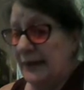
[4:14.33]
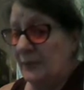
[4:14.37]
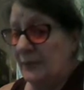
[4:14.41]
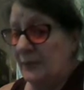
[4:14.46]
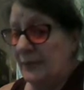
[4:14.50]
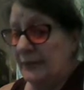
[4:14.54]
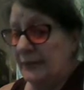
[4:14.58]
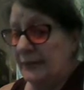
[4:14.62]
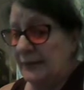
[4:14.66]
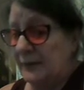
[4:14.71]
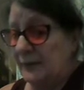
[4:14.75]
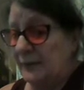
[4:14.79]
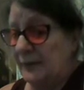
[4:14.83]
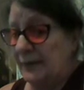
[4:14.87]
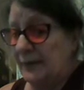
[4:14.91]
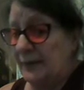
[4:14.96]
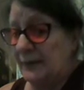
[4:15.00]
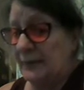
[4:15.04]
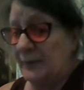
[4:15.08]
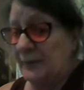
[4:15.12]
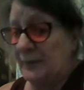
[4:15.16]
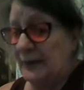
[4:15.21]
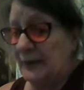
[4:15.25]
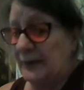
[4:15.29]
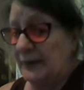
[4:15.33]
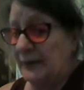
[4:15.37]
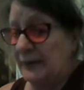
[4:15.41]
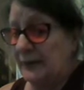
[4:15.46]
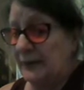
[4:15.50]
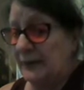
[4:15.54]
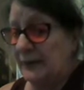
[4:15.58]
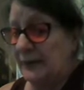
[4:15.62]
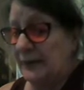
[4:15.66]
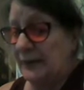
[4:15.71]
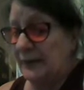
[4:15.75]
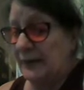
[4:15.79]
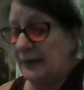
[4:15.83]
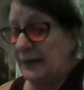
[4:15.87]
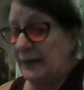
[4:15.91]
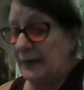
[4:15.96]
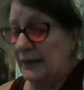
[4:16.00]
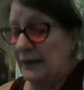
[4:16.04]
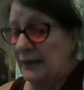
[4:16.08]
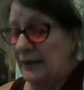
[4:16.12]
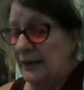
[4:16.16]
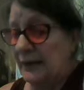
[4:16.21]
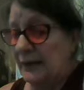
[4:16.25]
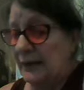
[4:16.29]
I wasn't with them when.
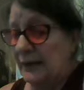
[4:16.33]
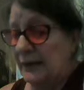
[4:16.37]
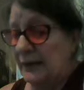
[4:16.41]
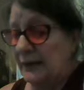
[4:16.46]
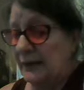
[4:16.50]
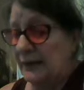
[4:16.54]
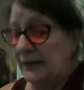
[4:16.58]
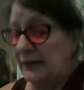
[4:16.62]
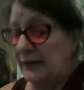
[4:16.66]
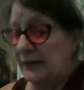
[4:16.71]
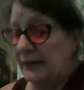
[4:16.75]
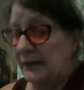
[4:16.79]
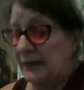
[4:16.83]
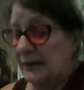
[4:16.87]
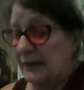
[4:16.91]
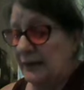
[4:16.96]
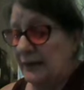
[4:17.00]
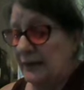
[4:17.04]
Uh,